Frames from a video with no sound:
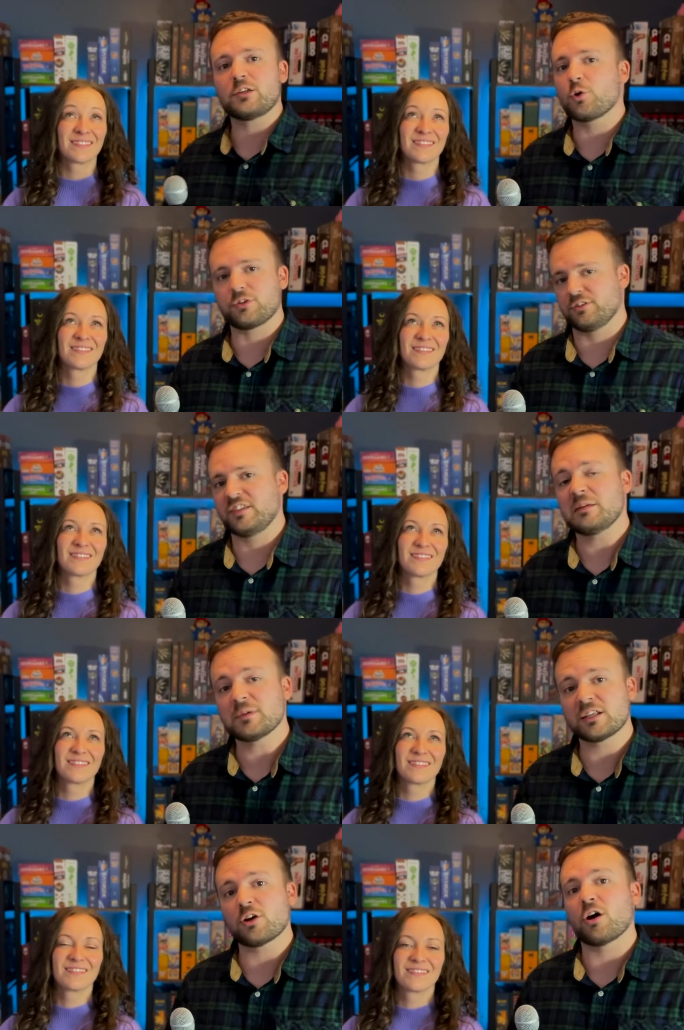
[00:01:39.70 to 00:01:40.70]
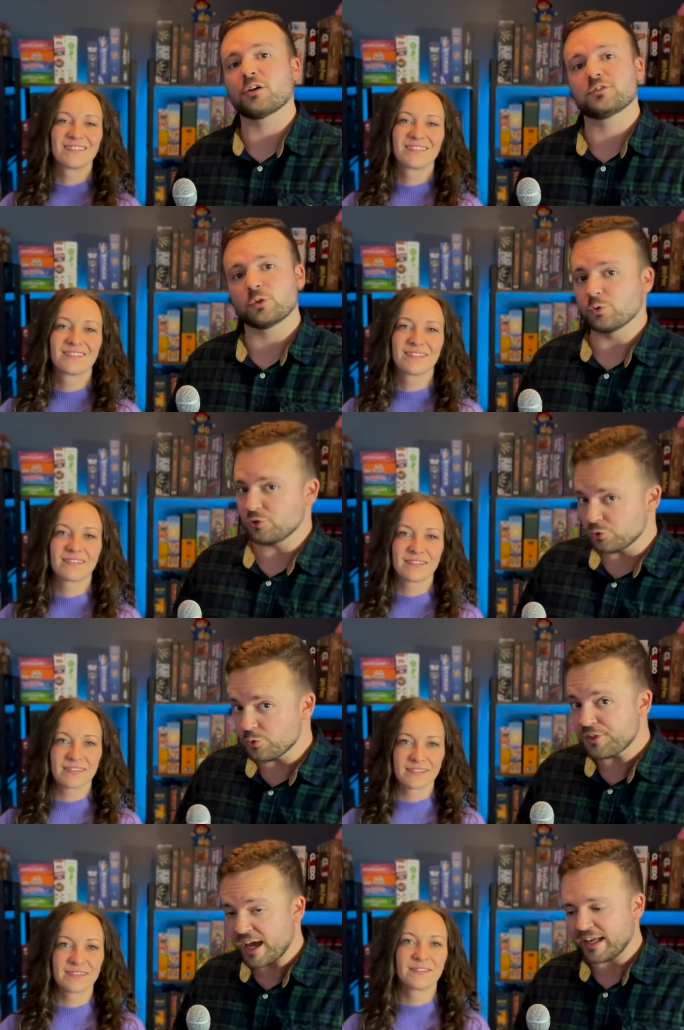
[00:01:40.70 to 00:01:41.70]
Speaker 1: no other team can also
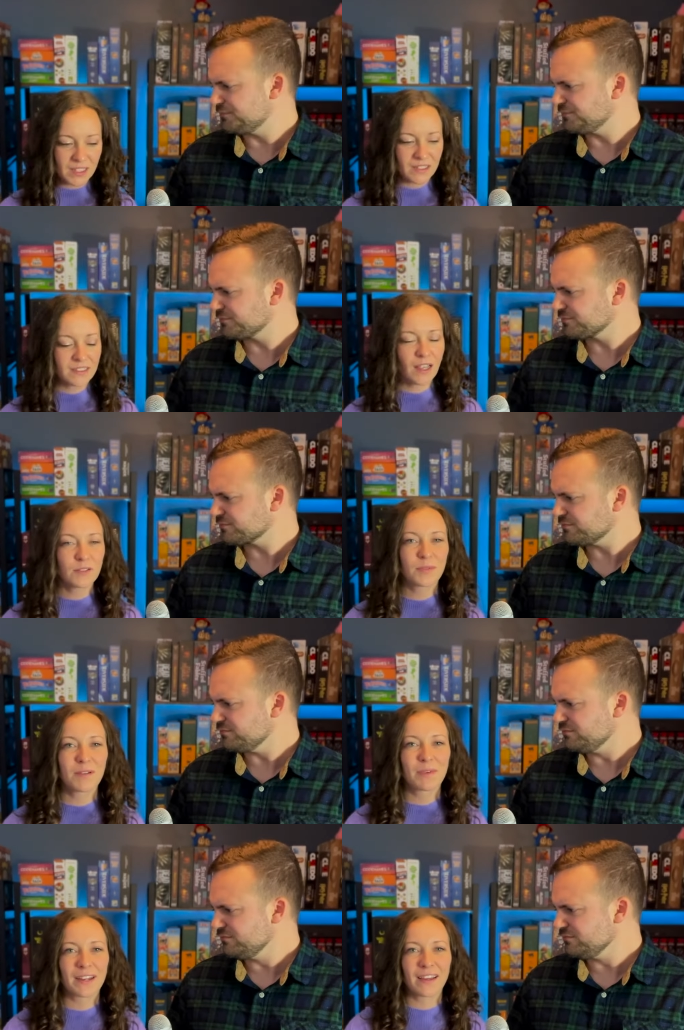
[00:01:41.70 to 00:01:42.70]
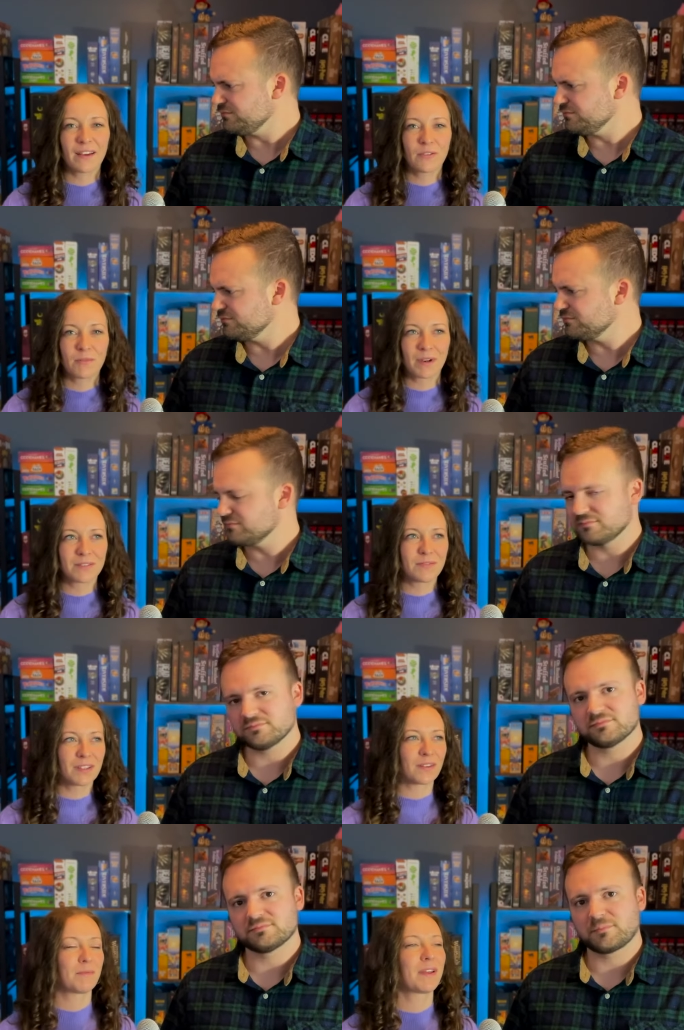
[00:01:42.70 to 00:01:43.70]
do that.
Speaker 2: This sounds weird, but it kind of reminds
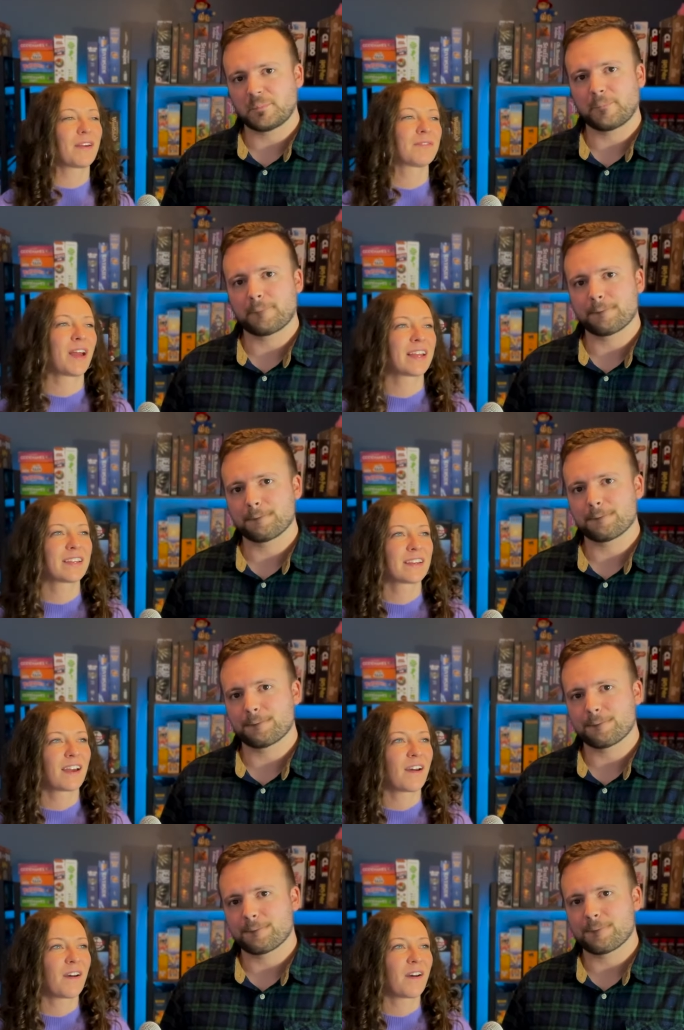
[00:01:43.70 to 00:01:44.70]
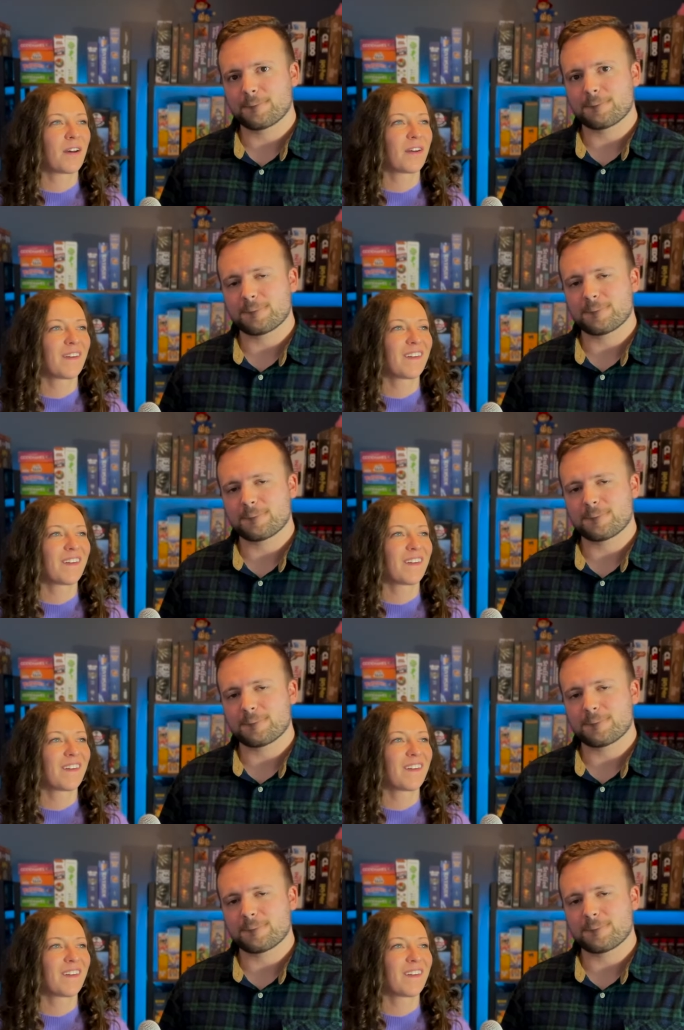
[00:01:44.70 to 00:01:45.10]
me a little bit of like. Uh...